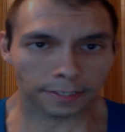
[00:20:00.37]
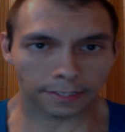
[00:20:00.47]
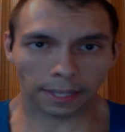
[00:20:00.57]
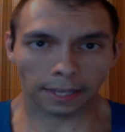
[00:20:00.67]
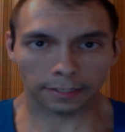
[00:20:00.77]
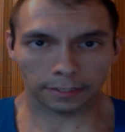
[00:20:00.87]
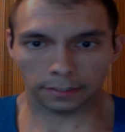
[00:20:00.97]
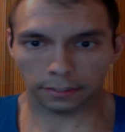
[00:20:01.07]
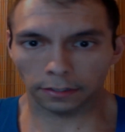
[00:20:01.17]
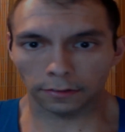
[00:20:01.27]
that
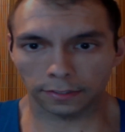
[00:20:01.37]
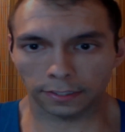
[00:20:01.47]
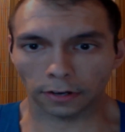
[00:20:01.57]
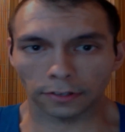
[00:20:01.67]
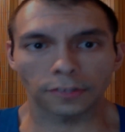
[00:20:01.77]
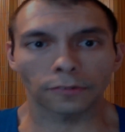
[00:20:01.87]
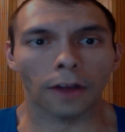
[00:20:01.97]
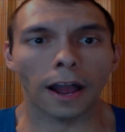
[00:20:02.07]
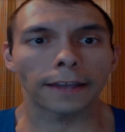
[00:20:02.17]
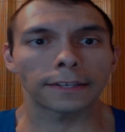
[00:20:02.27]
starts to
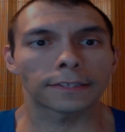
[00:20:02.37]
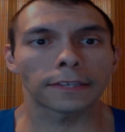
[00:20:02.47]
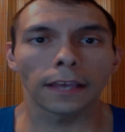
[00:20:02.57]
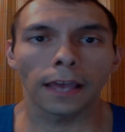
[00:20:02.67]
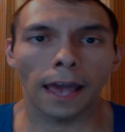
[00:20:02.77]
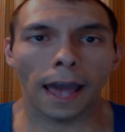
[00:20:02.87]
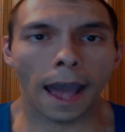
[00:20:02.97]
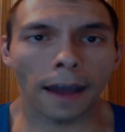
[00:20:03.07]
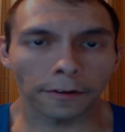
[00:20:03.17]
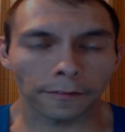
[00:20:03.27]
rise
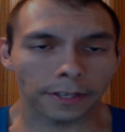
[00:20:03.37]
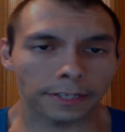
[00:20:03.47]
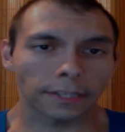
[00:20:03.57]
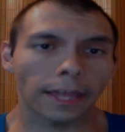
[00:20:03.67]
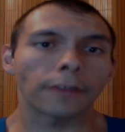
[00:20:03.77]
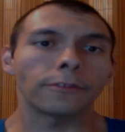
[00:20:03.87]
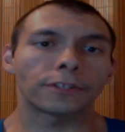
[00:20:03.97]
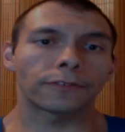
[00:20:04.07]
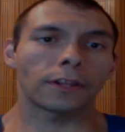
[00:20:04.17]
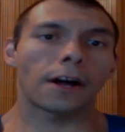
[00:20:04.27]
out of this language
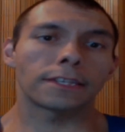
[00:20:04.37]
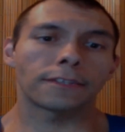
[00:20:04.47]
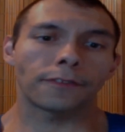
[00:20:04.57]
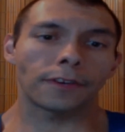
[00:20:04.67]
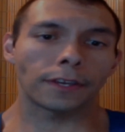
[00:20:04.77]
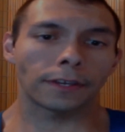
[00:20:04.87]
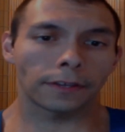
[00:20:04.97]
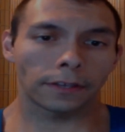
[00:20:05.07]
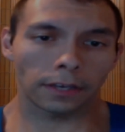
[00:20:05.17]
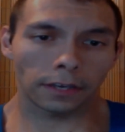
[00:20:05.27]
philosophy,
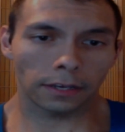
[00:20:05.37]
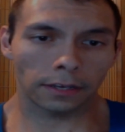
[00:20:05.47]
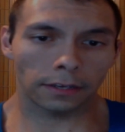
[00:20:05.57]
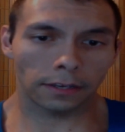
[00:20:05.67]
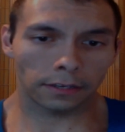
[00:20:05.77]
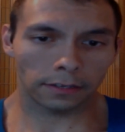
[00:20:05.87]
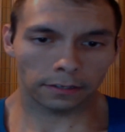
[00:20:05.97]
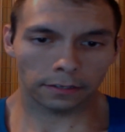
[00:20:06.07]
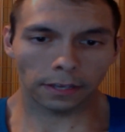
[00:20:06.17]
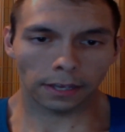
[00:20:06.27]

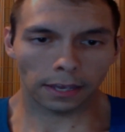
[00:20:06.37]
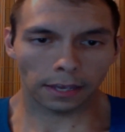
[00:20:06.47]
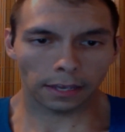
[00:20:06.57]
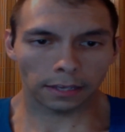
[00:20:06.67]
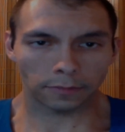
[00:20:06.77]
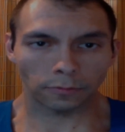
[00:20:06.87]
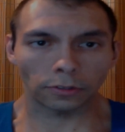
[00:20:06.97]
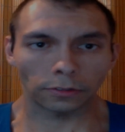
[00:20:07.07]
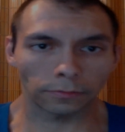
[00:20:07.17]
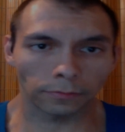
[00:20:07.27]
as
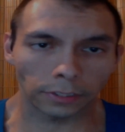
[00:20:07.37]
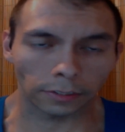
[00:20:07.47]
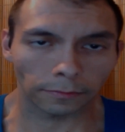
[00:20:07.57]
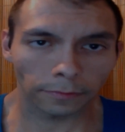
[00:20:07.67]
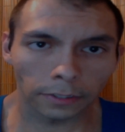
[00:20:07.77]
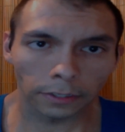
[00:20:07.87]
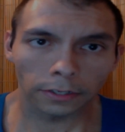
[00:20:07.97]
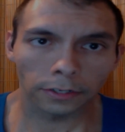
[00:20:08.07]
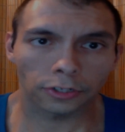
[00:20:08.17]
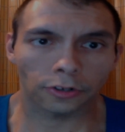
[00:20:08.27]
we'll
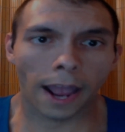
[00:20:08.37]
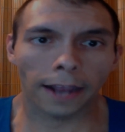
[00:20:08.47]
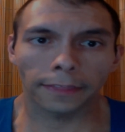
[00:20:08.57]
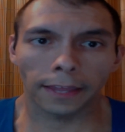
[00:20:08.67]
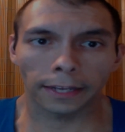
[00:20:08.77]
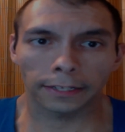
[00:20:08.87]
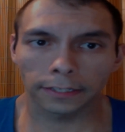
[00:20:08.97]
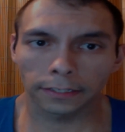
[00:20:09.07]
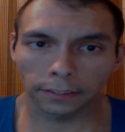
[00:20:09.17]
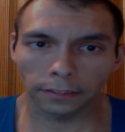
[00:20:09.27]
track that
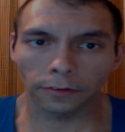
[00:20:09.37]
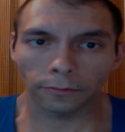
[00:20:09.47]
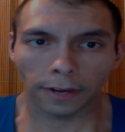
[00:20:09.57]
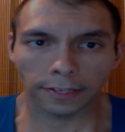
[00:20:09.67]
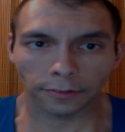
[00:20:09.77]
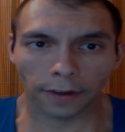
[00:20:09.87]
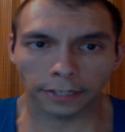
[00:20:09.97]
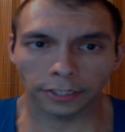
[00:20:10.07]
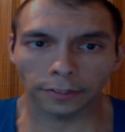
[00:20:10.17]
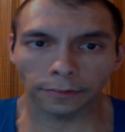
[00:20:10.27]

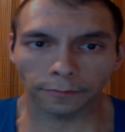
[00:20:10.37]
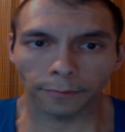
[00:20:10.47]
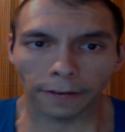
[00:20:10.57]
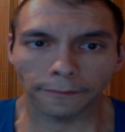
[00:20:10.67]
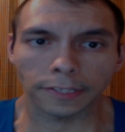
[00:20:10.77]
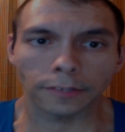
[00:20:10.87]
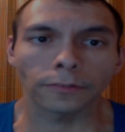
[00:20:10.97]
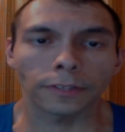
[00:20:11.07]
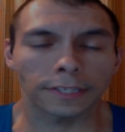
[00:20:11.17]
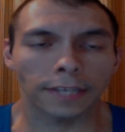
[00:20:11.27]
resurrection of
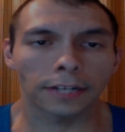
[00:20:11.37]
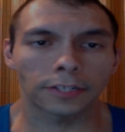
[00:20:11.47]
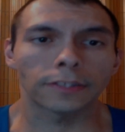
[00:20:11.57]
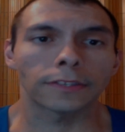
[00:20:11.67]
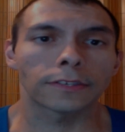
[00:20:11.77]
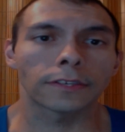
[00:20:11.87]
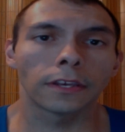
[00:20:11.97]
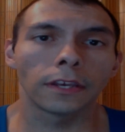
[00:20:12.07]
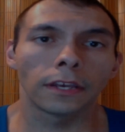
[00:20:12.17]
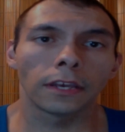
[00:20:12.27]
metaphysical discussions
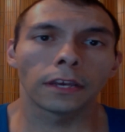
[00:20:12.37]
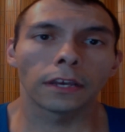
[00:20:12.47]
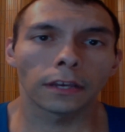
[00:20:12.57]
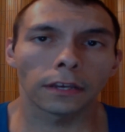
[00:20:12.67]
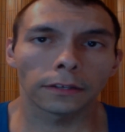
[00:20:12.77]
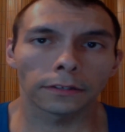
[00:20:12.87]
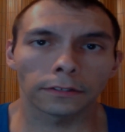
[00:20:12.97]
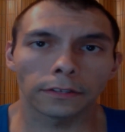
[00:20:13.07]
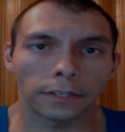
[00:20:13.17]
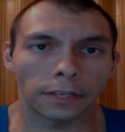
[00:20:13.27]

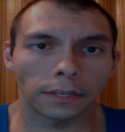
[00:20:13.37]
in